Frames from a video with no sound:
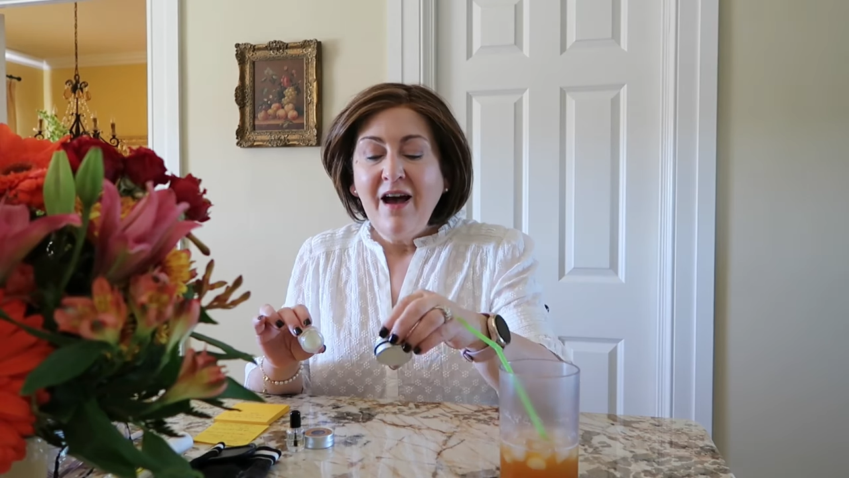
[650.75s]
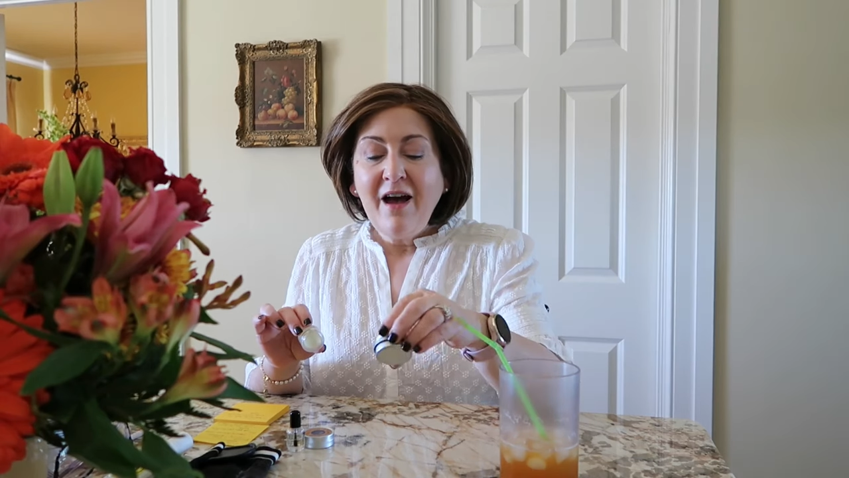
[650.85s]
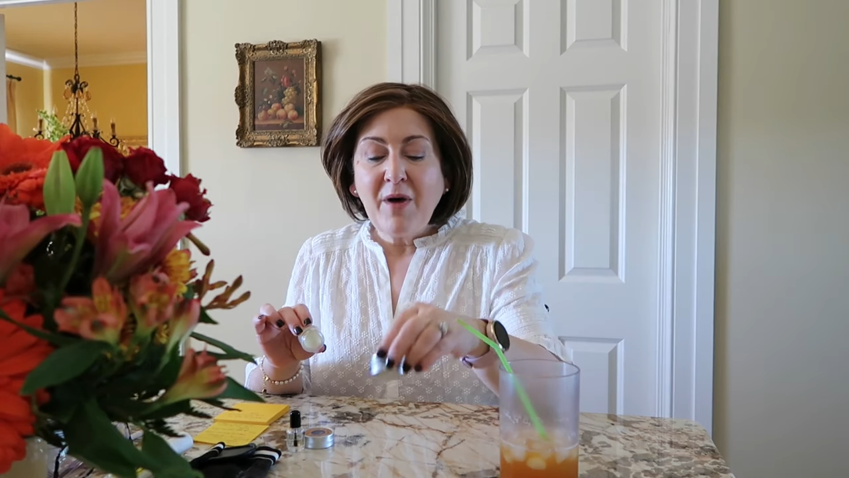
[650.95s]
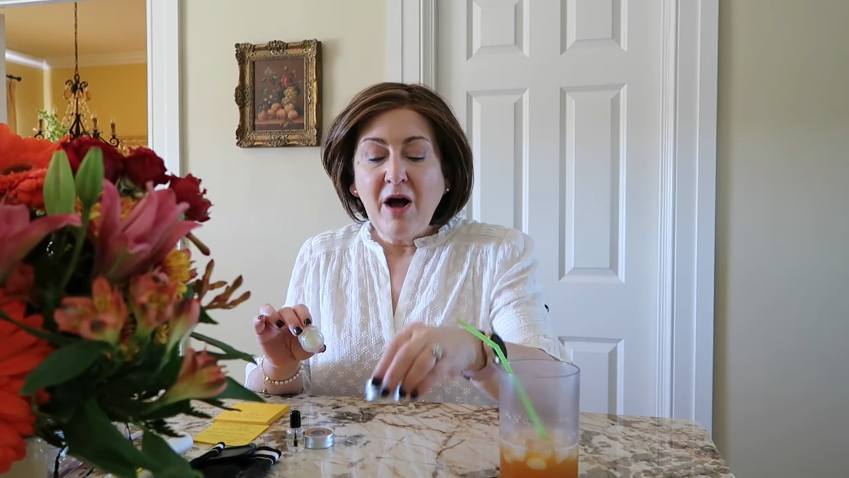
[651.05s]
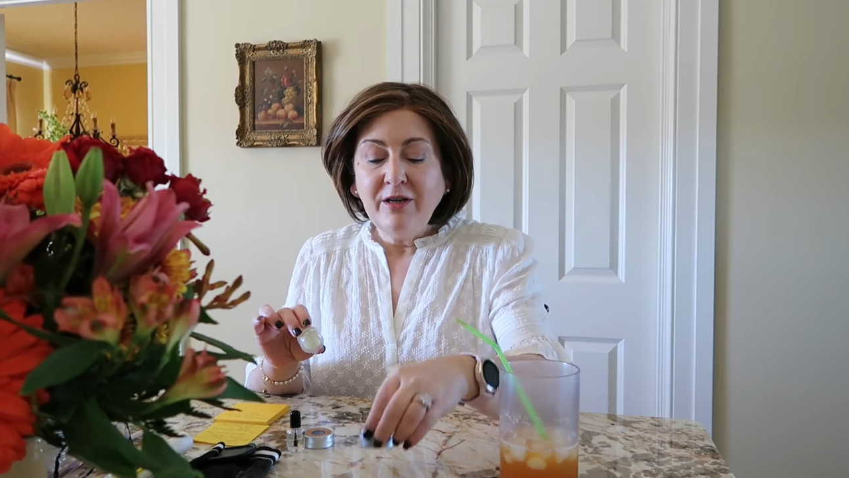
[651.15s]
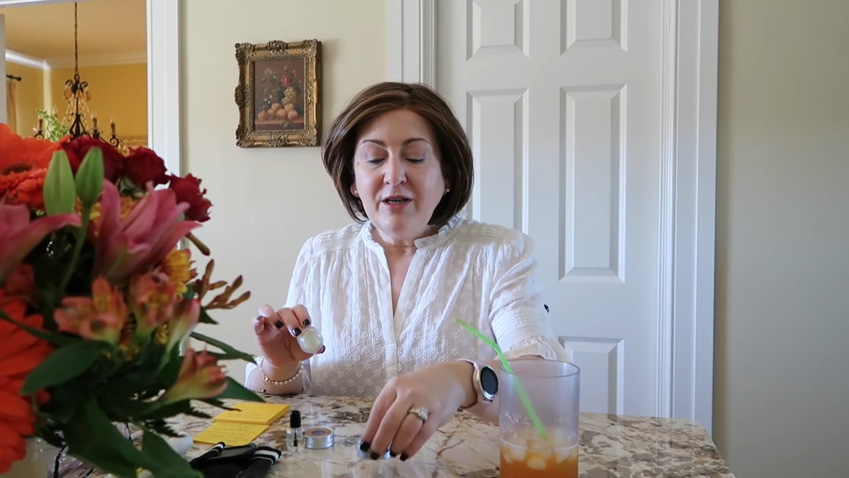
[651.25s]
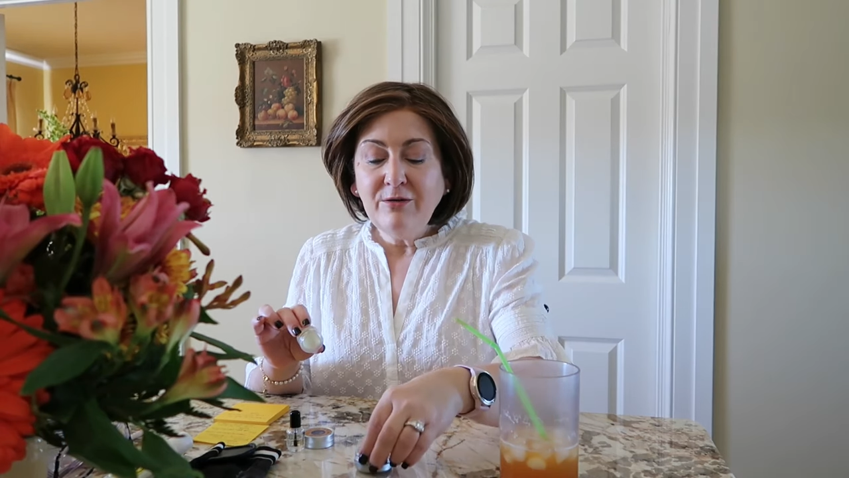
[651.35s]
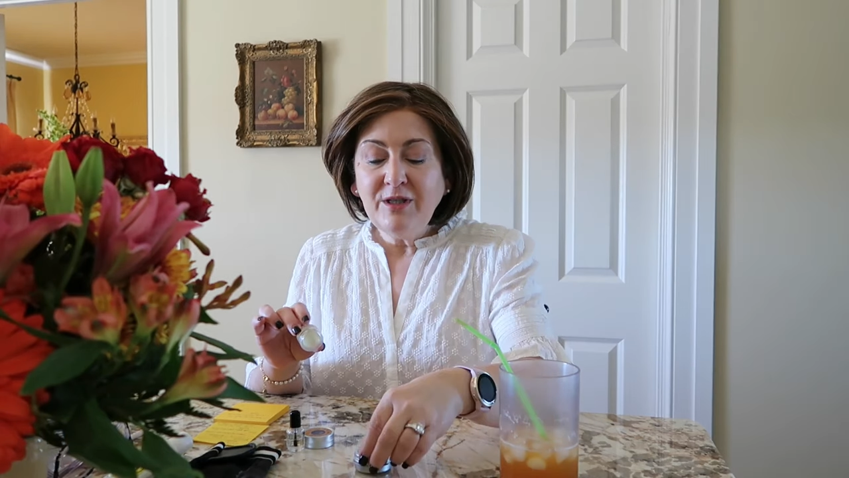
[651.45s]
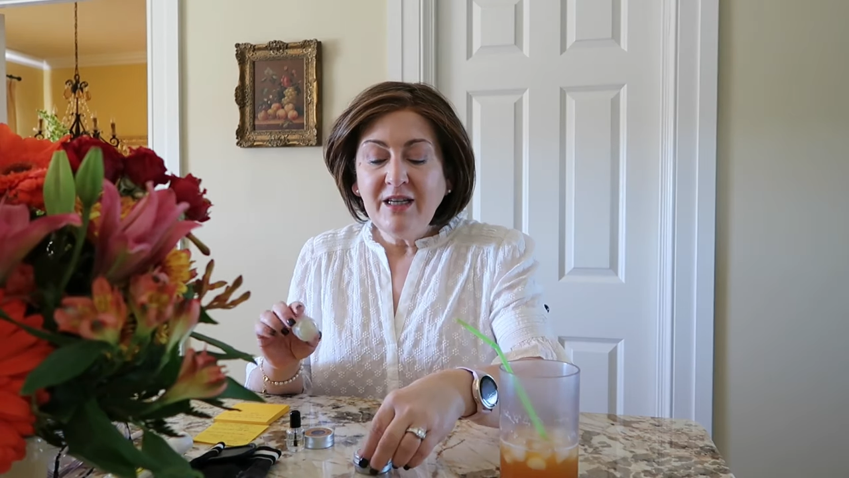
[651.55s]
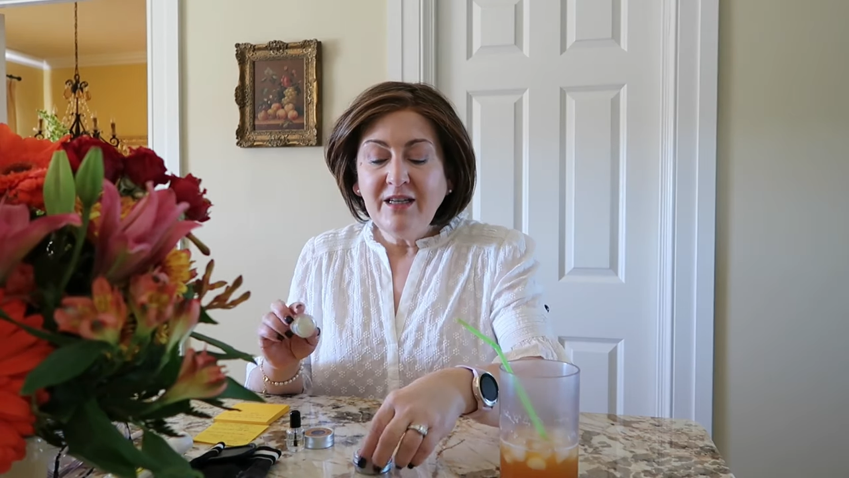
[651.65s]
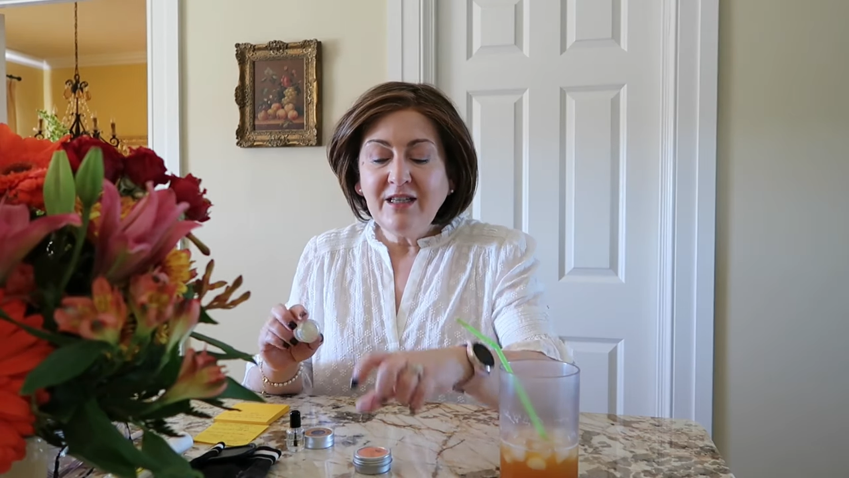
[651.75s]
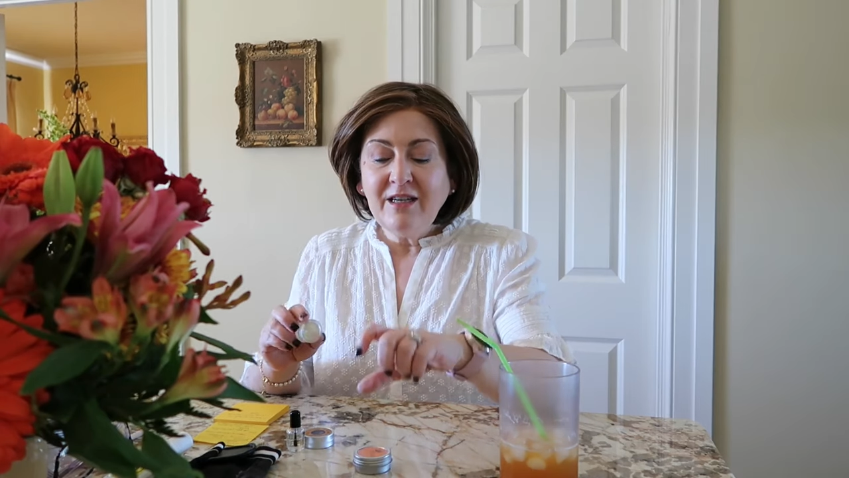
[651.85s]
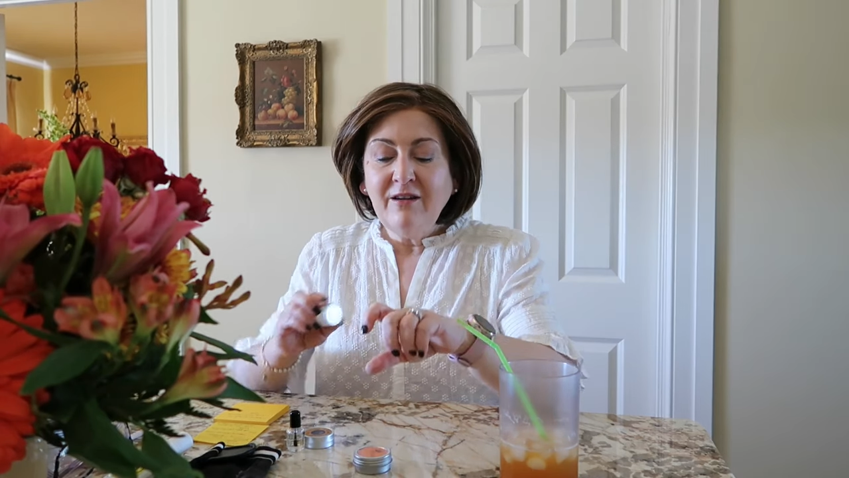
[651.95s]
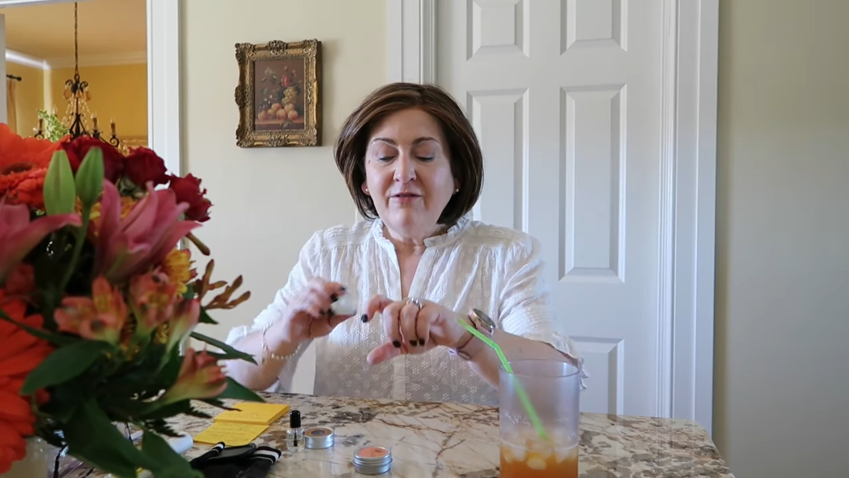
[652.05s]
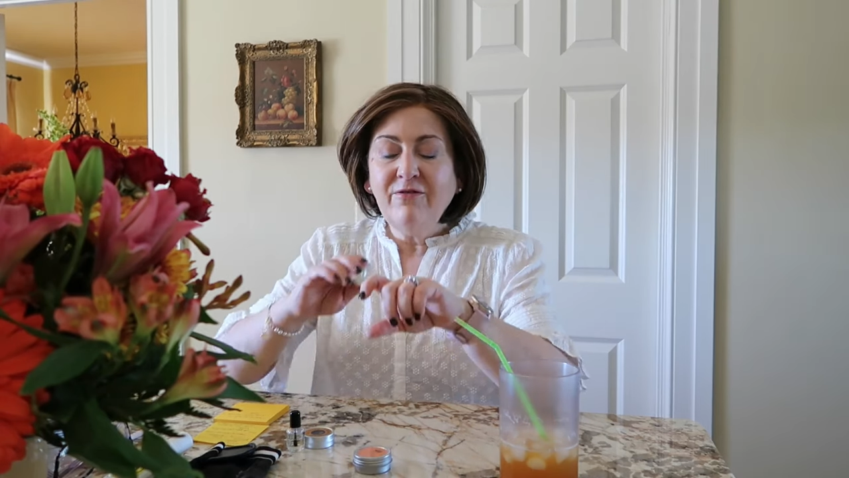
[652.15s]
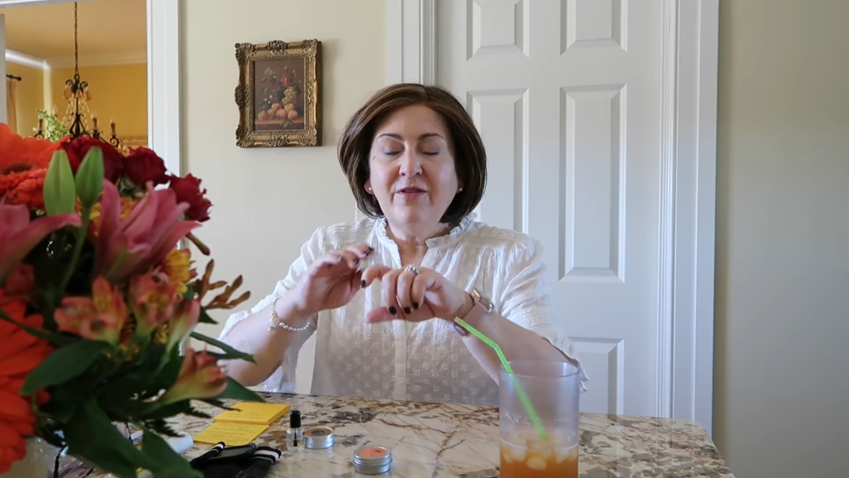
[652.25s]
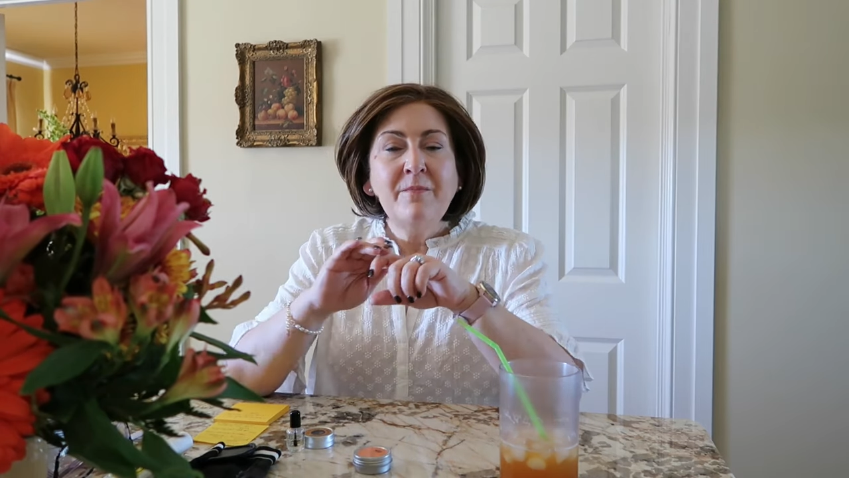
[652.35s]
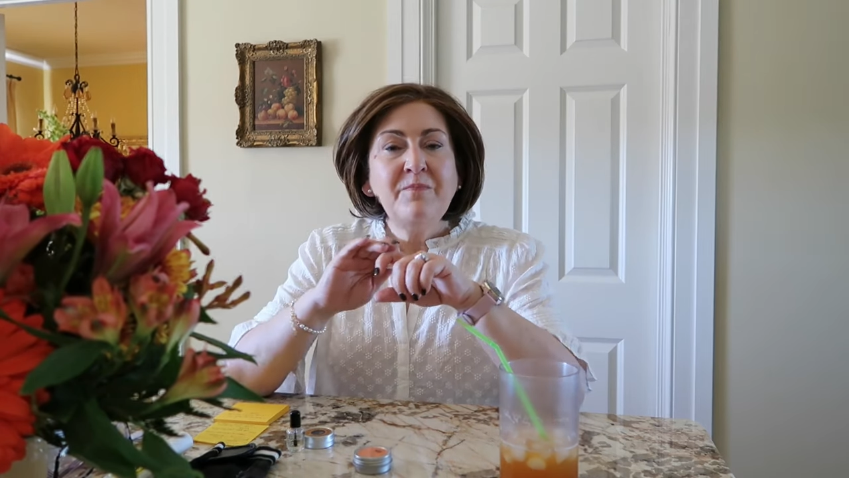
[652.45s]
um, I'll use it if